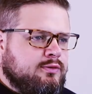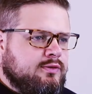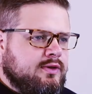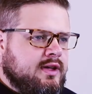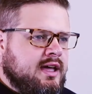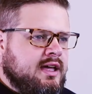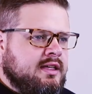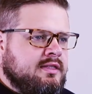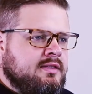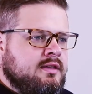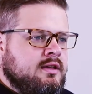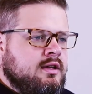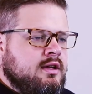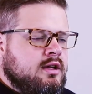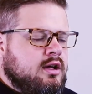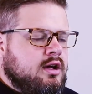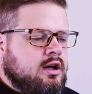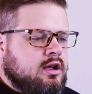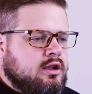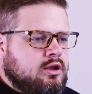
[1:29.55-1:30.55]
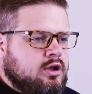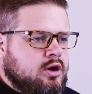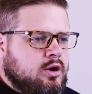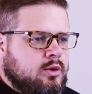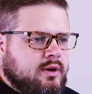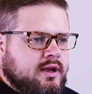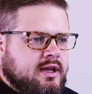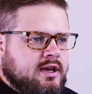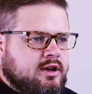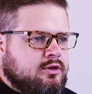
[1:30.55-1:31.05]
faith
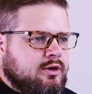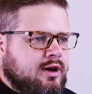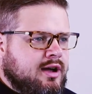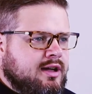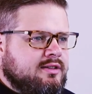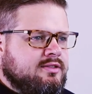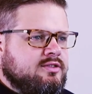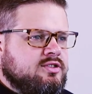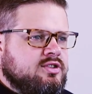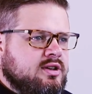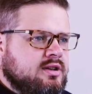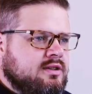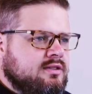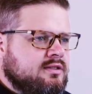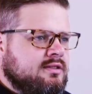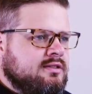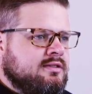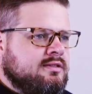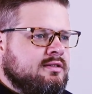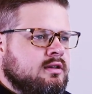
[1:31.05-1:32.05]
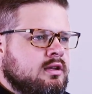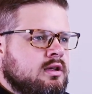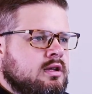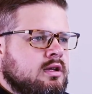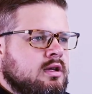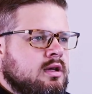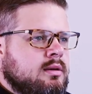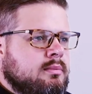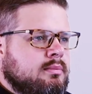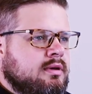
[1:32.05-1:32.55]
alone in Christ Jesus,
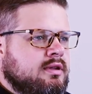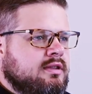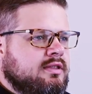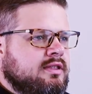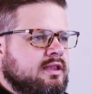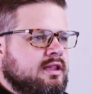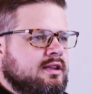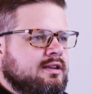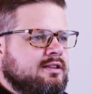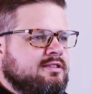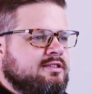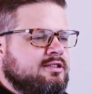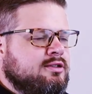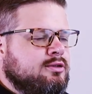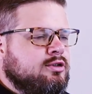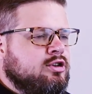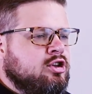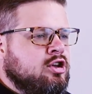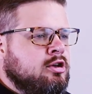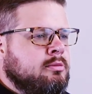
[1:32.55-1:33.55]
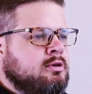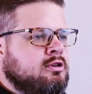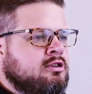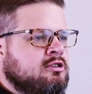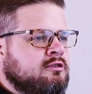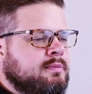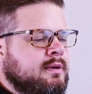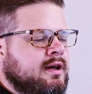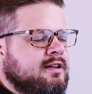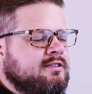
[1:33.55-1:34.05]
but it is still human
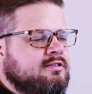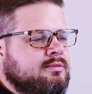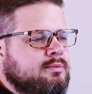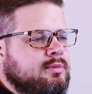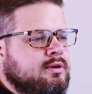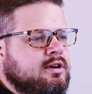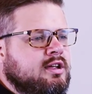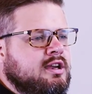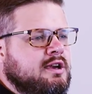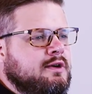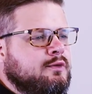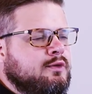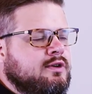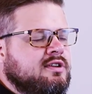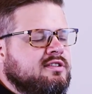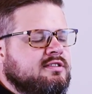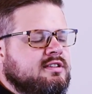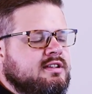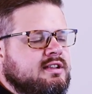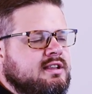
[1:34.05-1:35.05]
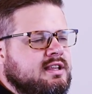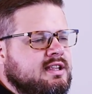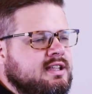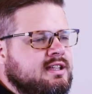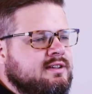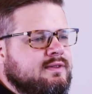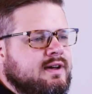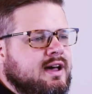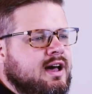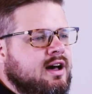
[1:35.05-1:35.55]
responsibility for us to
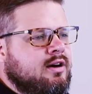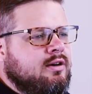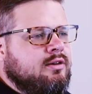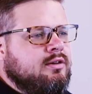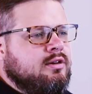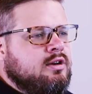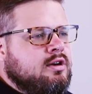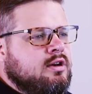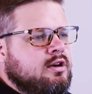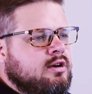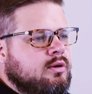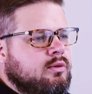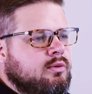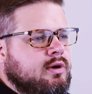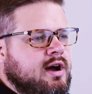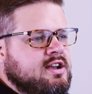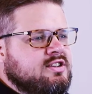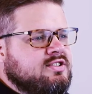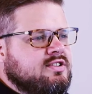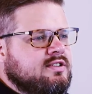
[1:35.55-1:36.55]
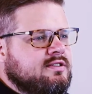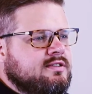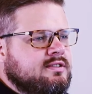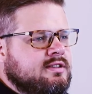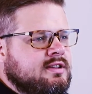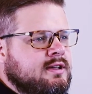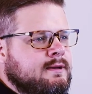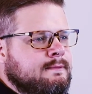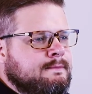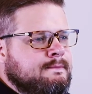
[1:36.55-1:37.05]
live out
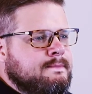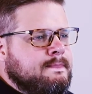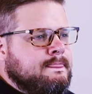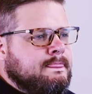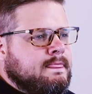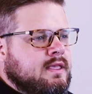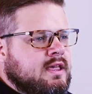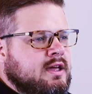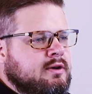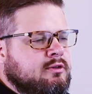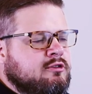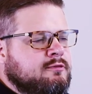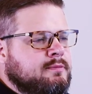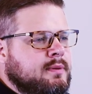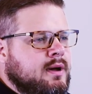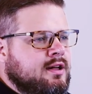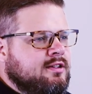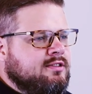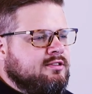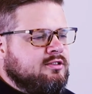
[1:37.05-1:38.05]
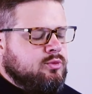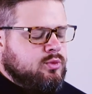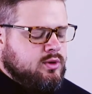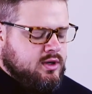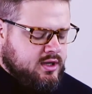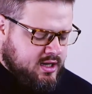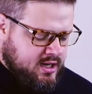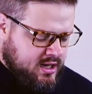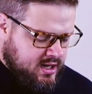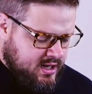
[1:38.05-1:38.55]
righteously in response to
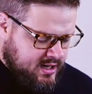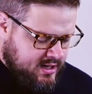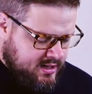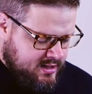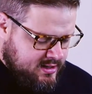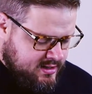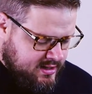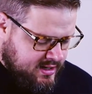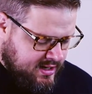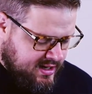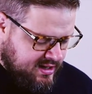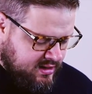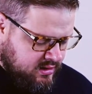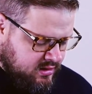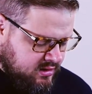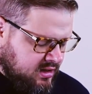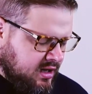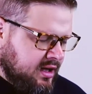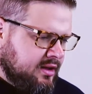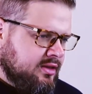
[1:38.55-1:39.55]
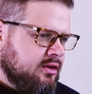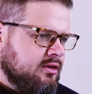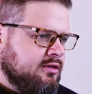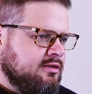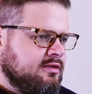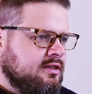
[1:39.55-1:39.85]
what God has done.